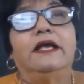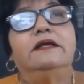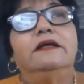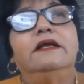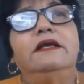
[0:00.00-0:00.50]

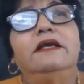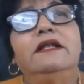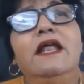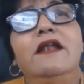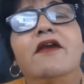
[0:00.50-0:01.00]
In
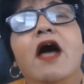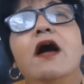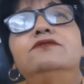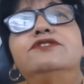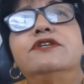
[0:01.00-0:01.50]
and
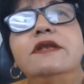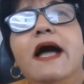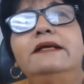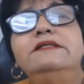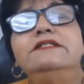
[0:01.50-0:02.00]
around
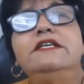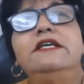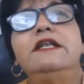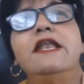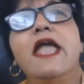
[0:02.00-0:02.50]

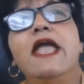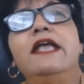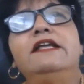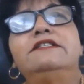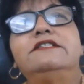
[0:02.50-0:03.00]

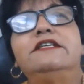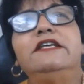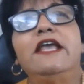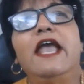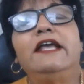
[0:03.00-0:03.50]
1988,
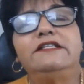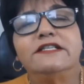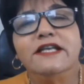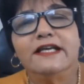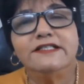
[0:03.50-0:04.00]

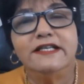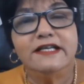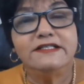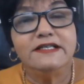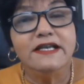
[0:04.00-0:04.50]

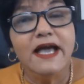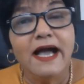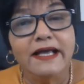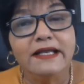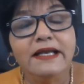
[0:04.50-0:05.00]

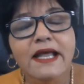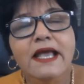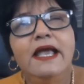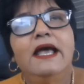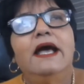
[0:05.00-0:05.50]
1989,
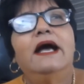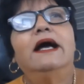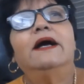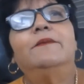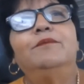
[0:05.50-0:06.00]

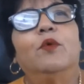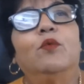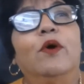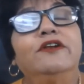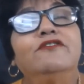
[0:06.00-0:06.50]

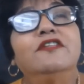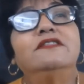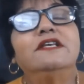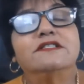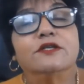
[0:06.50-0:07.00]
one of
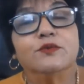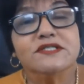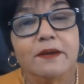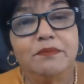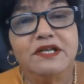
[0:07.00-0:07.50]
the things that
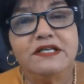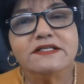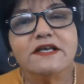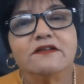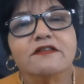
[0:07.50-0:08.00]
was happening
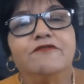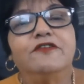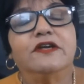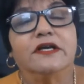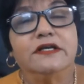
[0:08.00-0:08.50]
in South
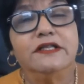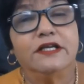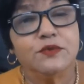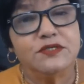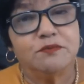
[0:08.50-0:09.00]
Africa,
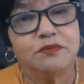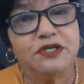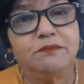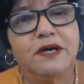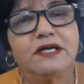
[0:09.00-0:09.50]
that was
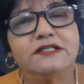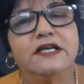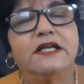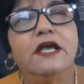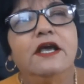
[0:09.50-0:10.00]

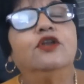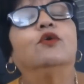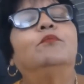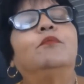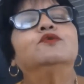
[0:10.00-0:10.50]
pre-apartheid,
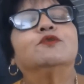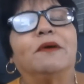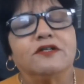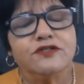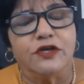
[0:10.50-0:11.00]
no,
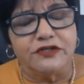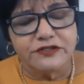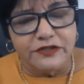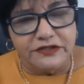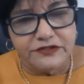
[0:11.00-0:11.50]

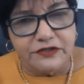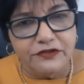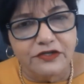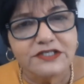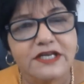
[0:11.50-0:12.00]
post-apartheid, sorry,
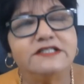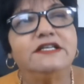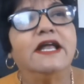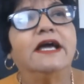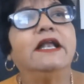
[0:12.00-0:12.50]
not
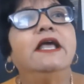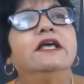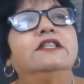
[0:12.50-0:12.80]
89.